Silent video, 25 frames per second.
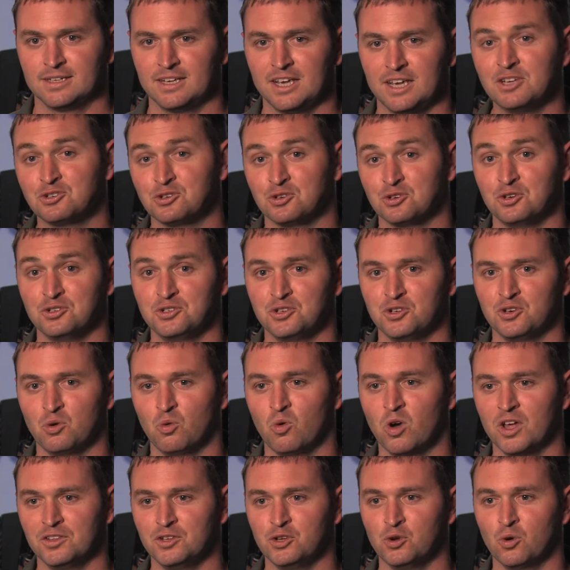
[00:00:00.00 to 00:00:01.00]
introduce you to
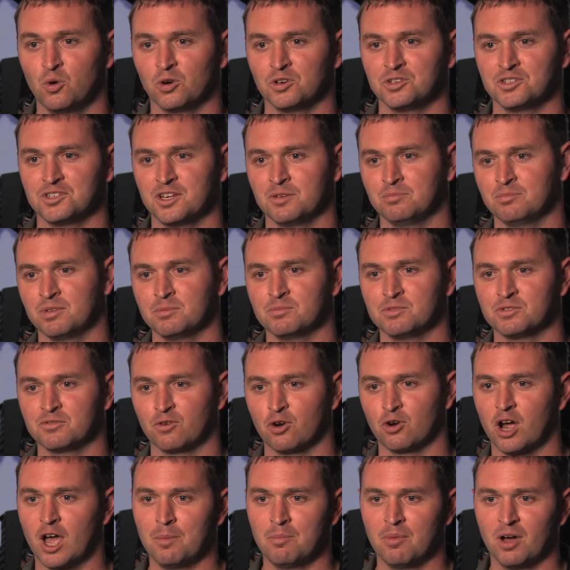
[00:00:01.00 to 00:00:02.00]
what your symptoms
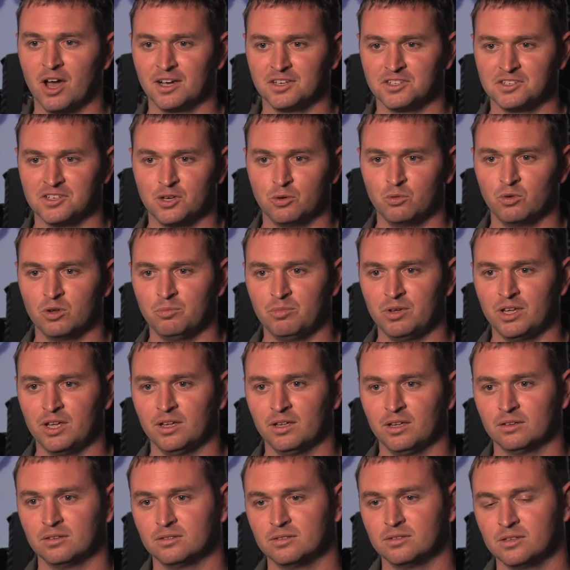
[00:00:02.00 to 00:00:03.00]
for hypoxia would
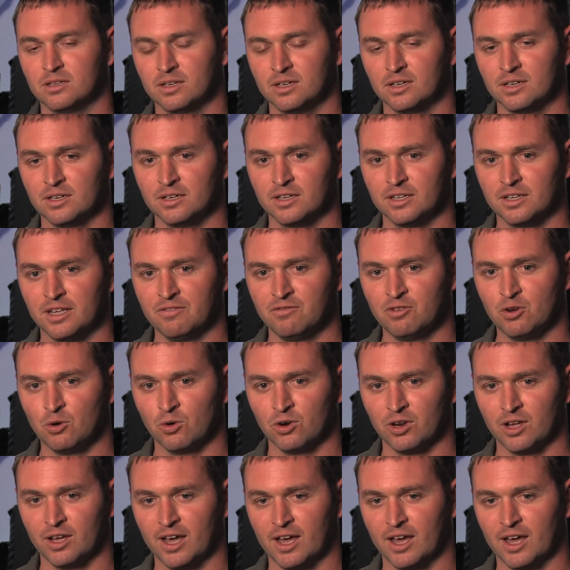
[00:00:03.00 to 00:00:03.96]
be uh, if you were to